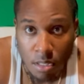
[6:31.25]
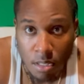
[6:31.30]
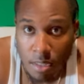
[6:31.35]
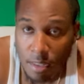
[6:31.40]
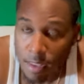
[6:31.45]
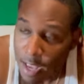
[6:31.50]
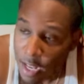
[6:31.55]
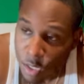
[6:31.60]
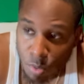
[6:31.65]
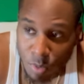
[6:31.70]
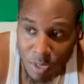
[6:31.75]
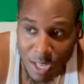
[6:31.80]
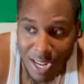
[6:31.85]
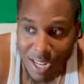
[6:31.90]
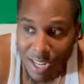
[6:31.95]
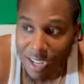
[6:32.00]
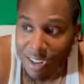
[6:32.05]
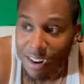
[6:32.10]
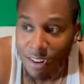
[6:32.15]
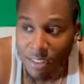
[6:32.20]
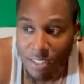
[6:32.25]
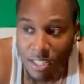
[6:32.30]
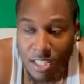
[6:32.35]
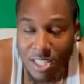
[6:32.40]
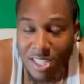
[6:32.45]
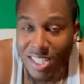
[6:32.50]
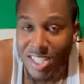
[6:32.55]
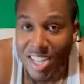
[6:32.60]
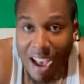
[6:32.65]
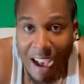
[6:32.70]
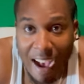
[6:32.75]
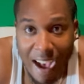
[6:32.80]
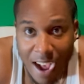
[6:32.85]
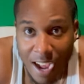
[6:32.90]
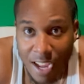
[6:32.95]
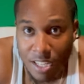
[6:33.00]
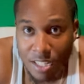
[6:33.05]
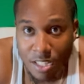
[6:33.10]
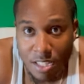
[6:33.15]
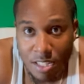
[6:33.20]
Yes, we got the
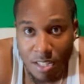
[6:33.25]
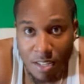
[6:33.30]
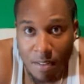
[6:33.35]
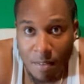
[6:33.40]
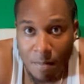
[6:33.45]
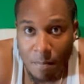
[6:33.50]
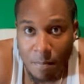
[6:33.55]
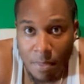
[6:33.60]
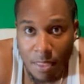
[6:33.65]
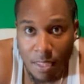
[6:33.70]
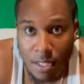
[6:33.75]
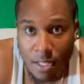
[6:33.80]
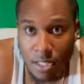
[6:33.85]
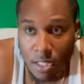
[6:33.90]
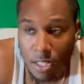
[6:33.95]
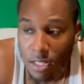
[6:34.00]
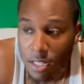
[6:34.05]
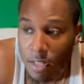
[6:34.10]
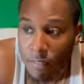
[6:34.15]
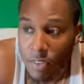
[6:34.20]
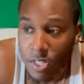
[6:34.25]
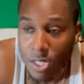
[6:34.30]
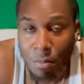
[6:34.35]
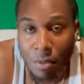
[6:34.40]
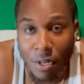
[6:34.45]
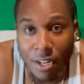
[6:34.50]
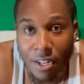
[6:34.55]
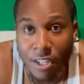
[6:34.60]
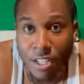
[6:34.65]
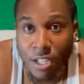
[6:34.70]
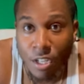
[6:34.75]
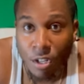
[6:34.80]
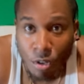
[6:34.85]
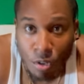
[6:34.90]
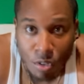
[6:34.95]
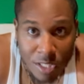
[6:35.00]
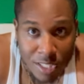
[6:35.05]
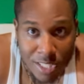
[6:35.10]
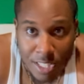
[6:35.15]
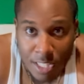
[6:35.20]
size, the defensive player of the year
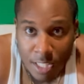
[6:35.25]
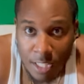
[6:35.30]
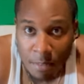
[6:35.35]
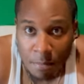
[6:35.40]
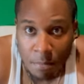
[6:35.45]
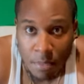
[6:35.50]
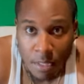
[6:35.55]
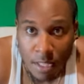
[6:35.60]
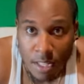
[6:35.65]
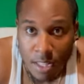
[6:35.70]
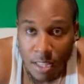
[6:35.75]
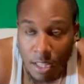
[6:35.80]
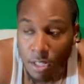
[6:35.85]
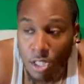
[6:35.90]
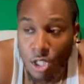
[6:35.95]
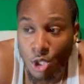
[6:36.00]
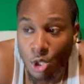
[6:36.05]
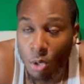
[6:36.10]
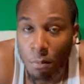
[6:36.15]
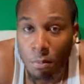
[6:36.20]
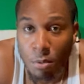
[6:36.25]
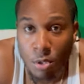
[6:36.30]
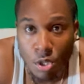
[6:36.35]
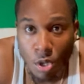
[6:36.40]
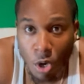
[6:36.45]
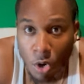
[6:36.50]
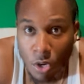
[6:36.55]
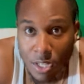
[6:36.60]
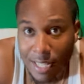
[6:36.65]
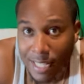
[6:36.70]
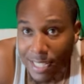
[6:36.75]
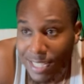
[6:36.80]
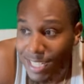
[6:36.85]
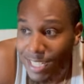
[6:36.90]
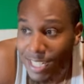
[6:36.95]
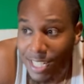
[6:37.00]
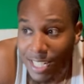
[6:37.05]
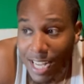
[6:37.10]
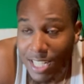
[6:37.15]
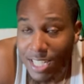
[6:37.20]
on the team, the superstar that's
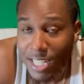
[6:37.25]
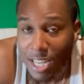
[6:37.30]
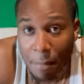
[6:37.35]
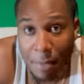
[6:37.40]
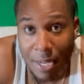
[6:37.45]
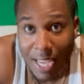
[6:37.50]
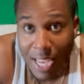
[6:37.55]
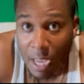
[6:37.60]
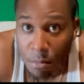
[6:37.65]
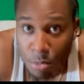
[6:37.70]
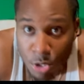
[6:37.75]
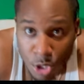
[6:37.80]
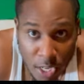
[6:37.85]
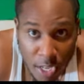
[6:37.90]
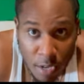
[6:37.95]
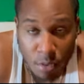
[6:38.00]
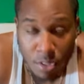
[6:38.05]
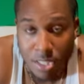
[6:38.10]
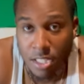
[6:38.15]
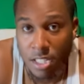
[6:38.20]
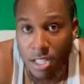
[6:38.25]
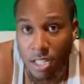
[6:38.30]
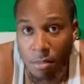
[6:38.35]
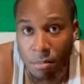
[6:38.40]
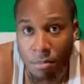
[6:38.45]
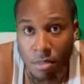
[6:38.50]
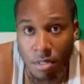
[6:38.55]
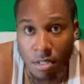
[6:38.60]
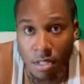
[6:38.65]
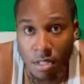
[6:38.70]
next coming, MJ, on the team,